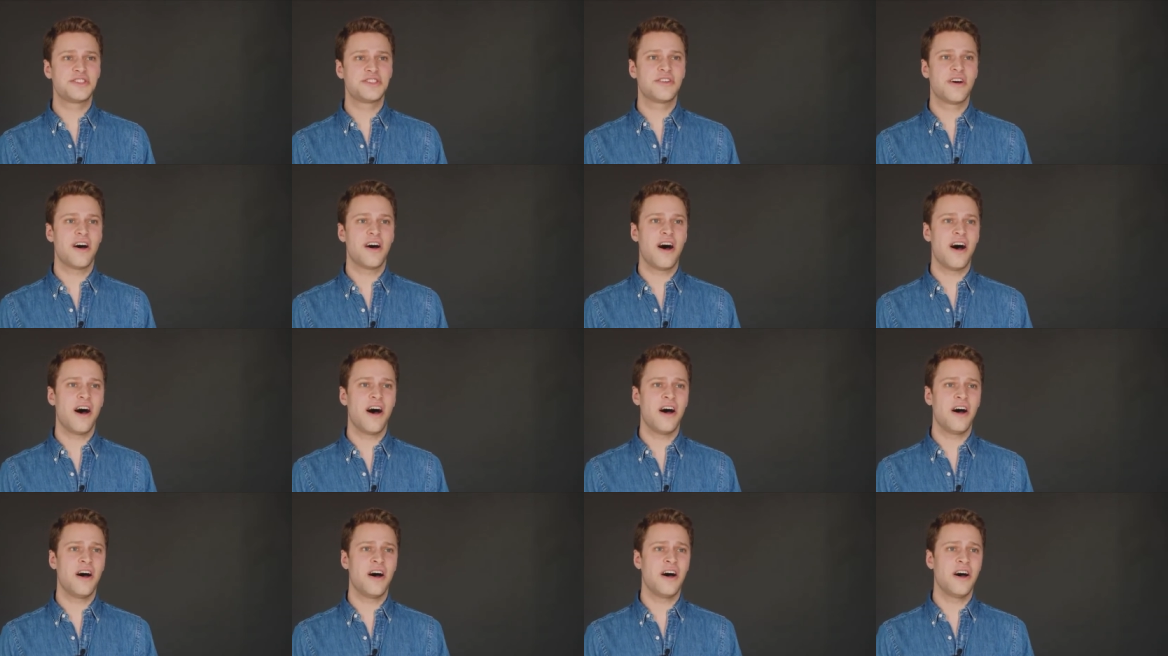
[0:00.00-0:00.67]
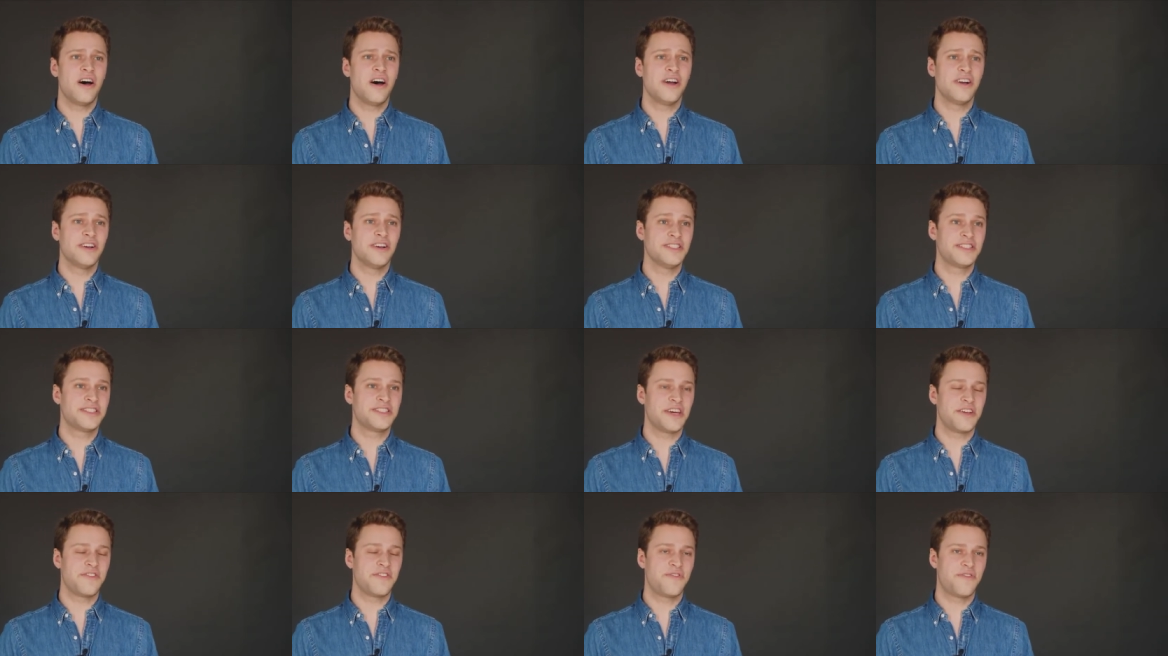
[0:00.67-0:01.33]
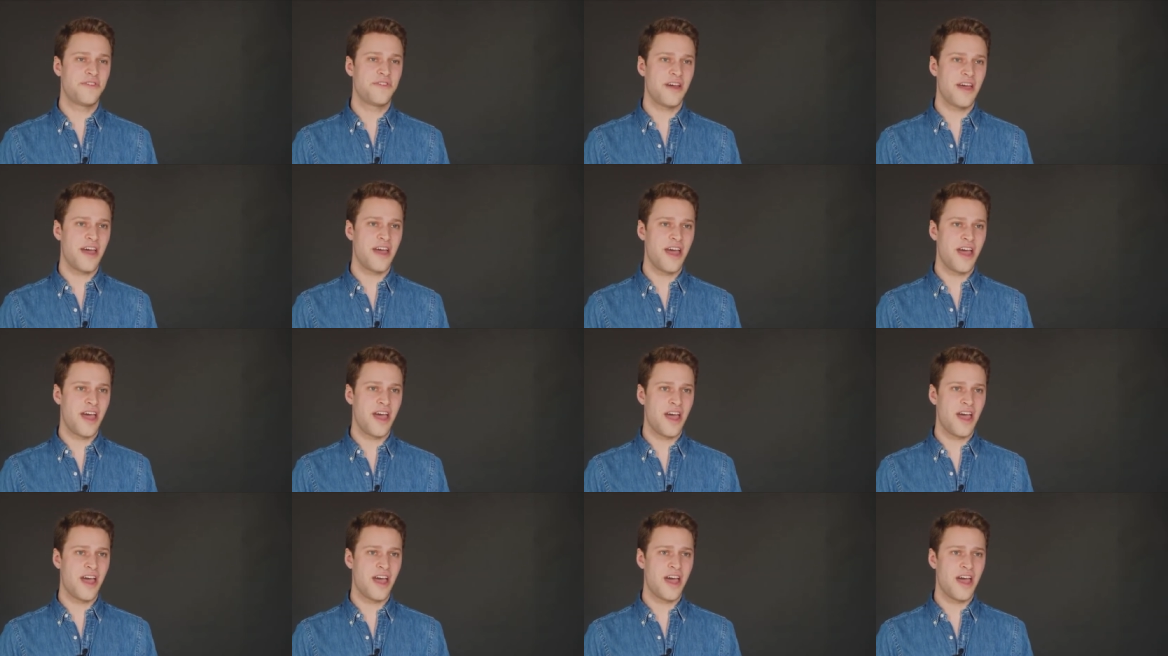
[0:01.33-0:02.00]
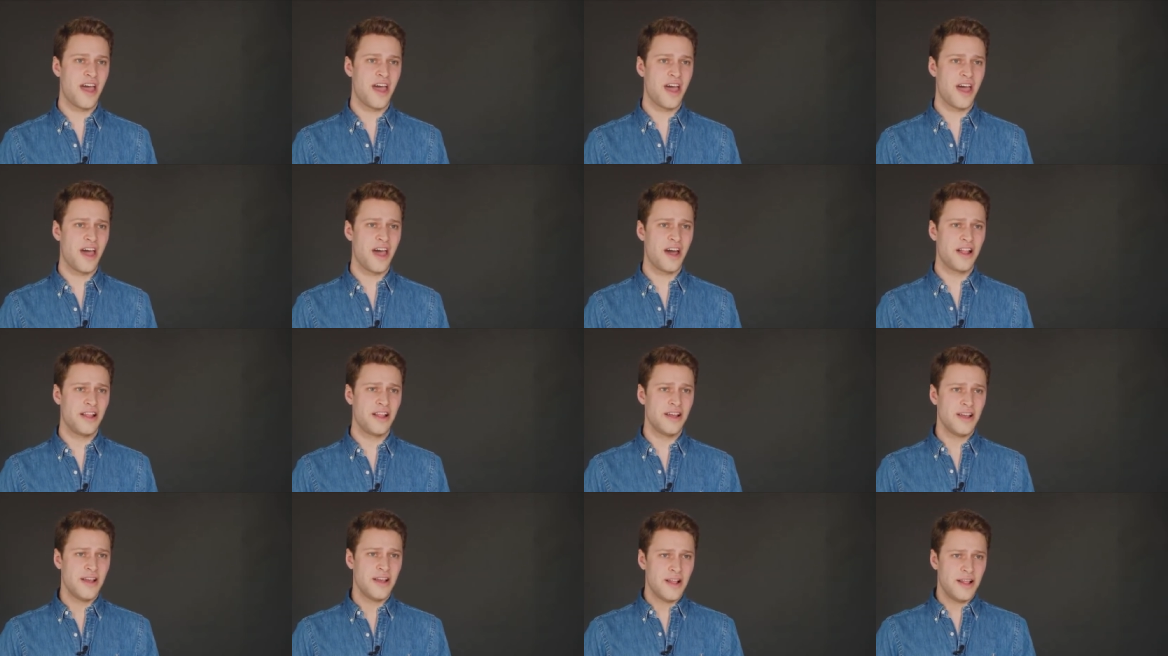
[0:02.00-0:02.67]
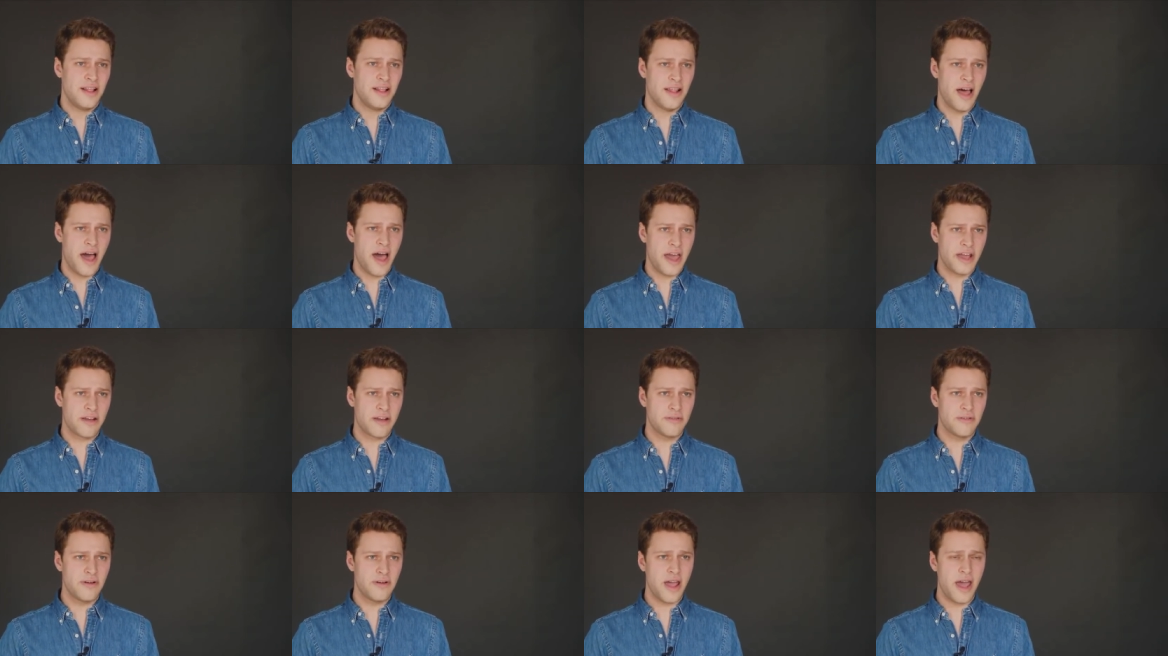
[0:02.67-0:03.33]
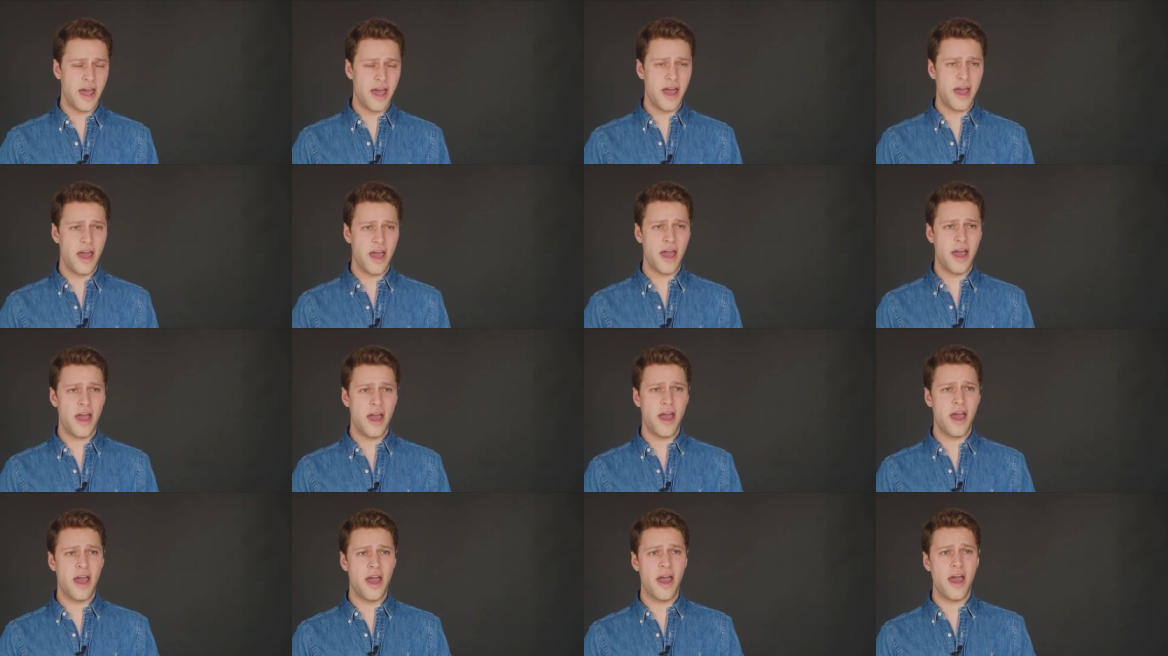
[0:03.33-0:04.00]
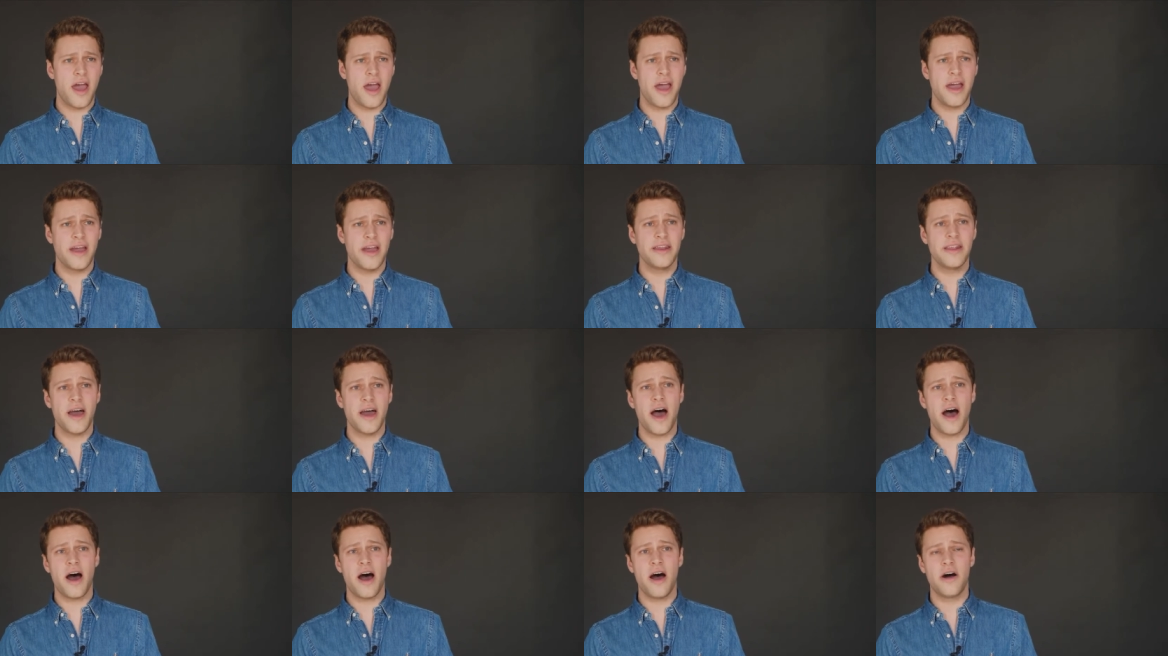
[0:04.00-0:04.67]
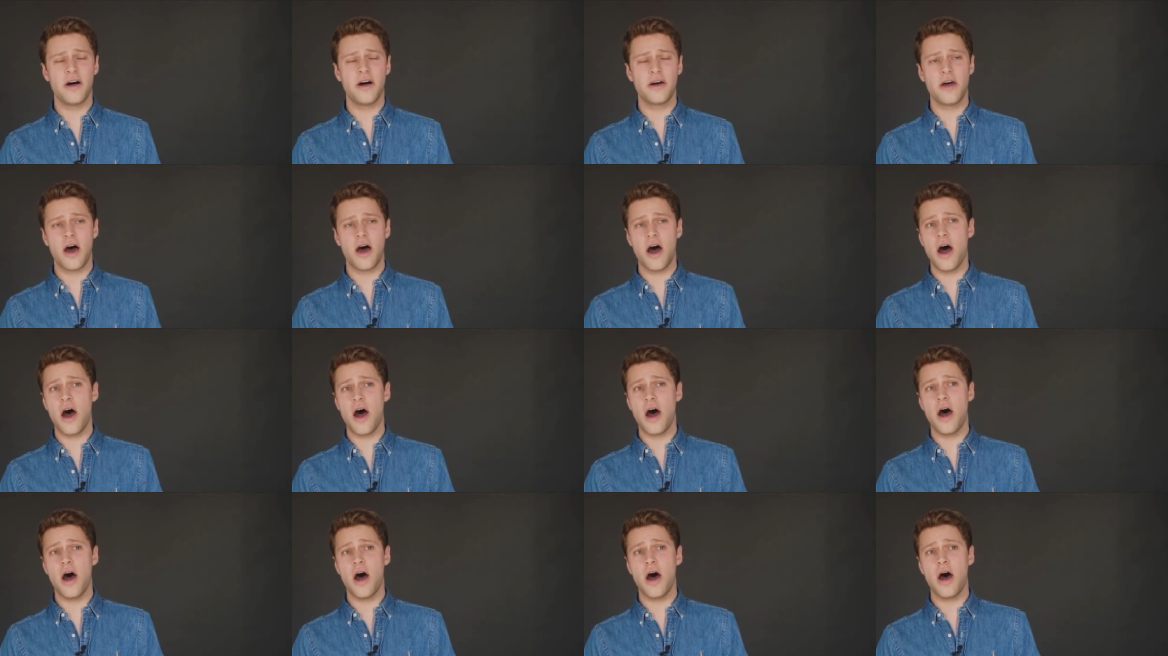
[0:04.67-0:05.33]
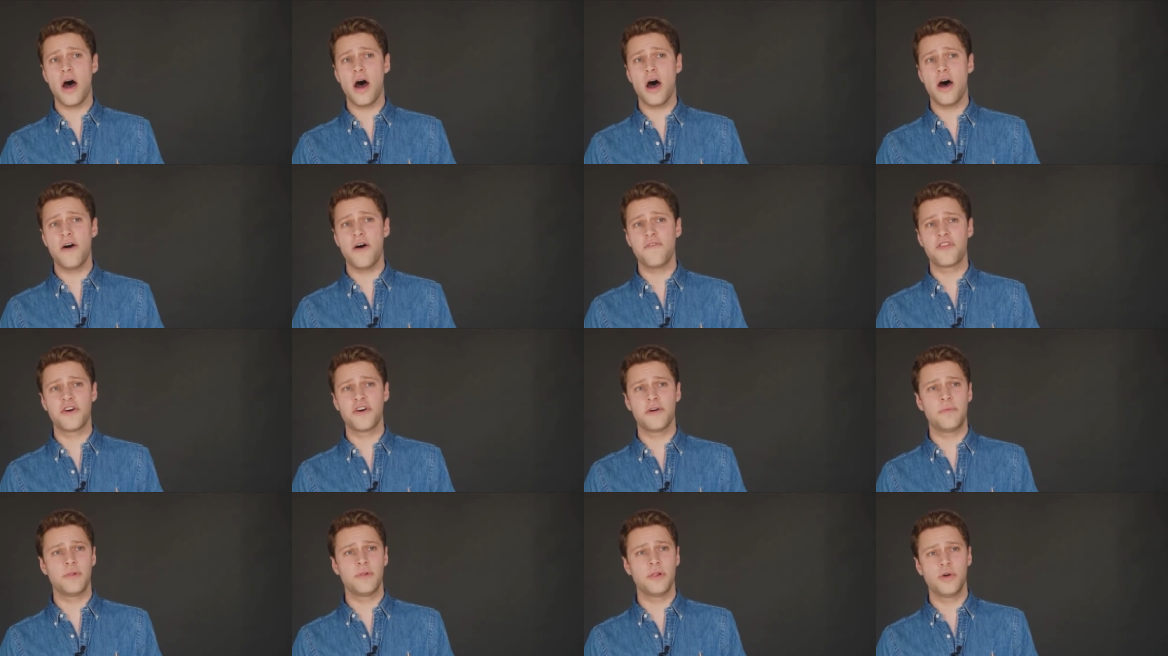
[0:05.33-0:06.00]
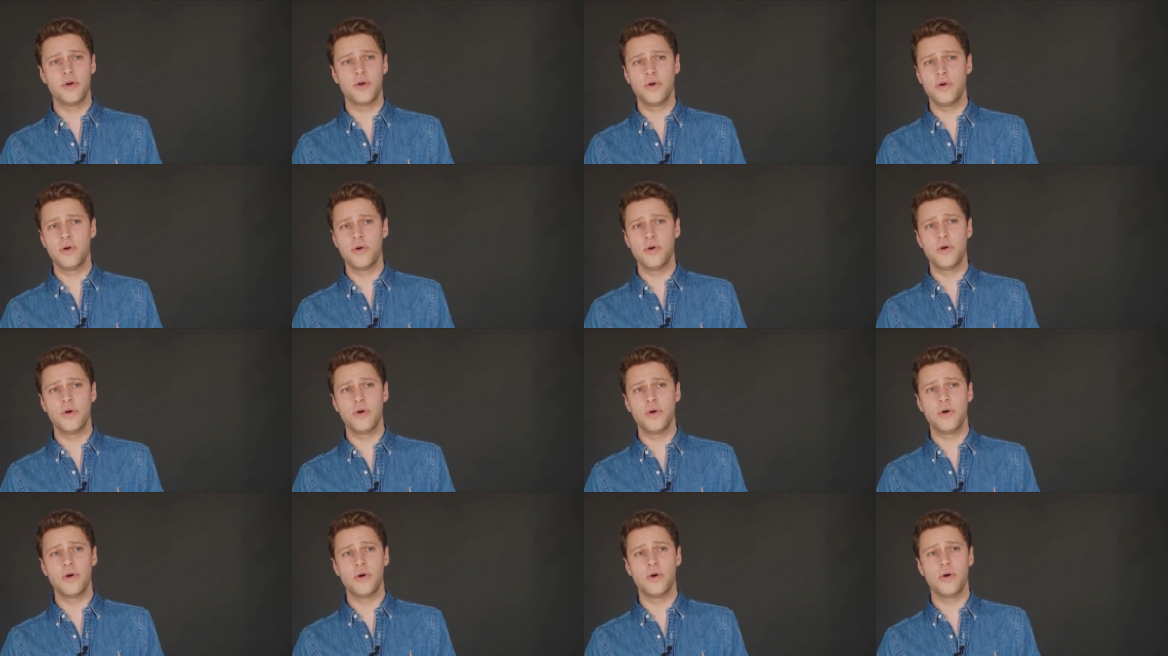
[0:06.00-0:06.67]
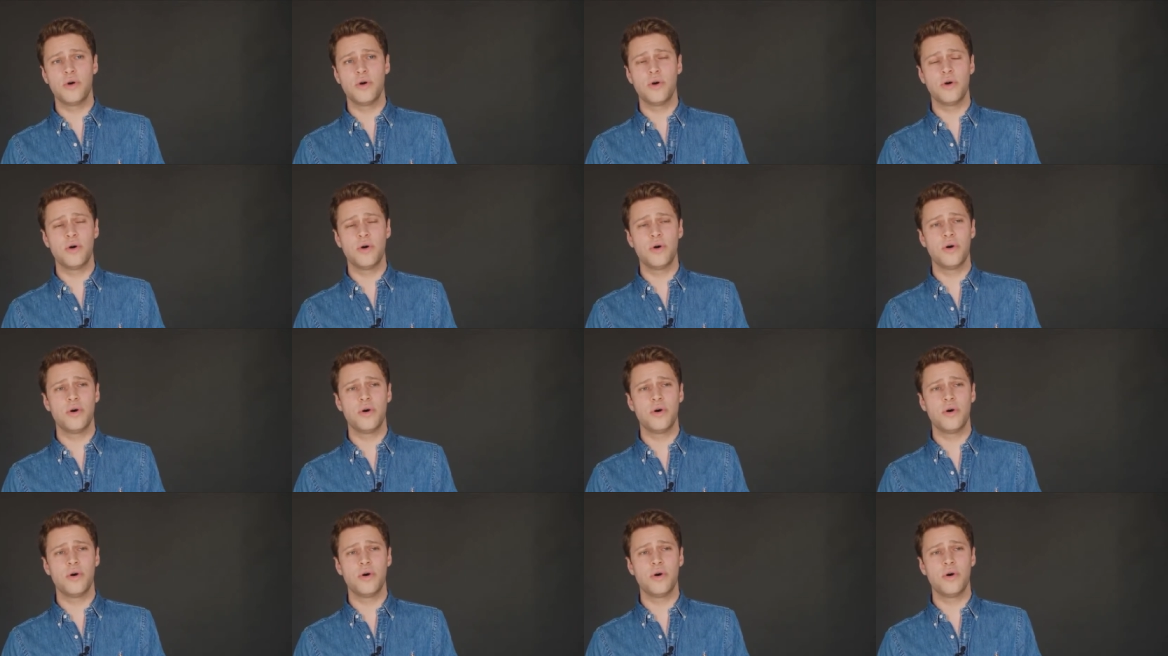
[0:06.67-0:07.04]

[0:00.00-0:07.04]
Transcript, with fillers: Stars that fell like rain out of the blue.